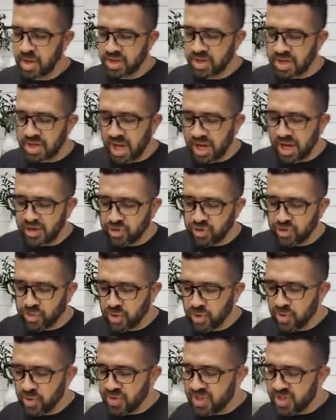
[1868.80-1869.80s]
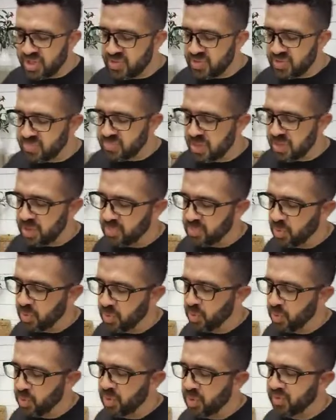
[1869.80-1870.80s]
God drew his people with
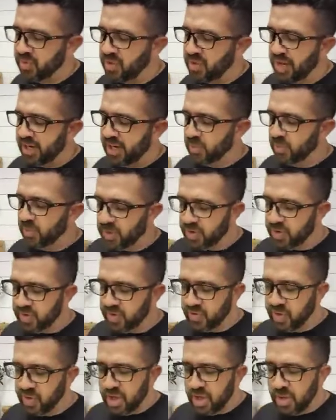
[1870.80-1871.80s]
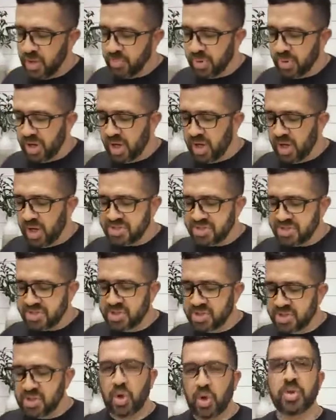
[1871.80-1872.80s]
kind words, but also told them
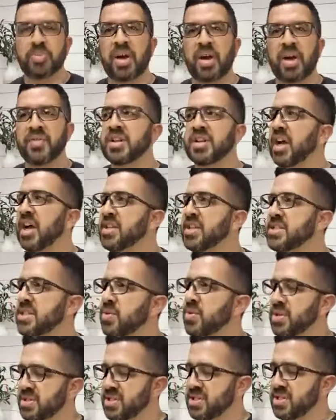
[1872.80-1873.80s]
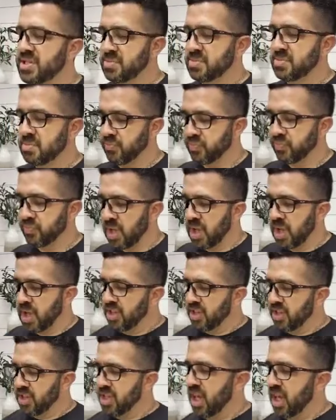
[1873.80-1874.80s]
of the consequences. The
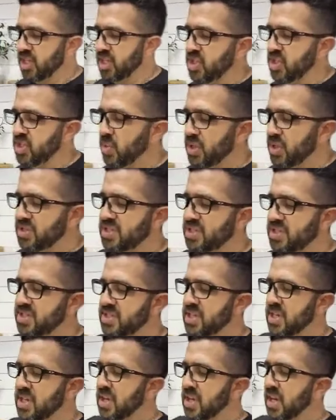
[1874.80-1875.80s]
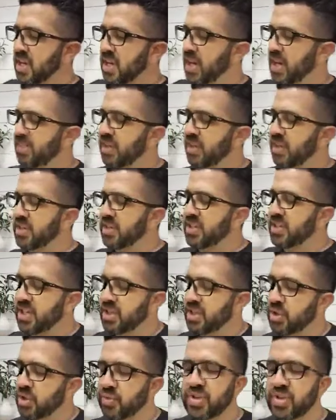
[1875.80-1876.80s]
consequences of the
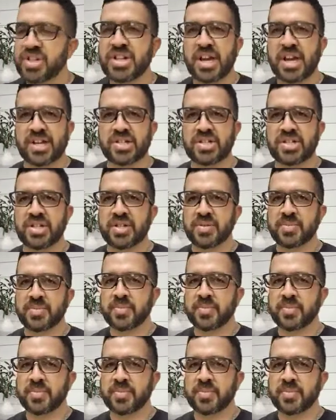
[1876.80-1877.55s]
continued rejection.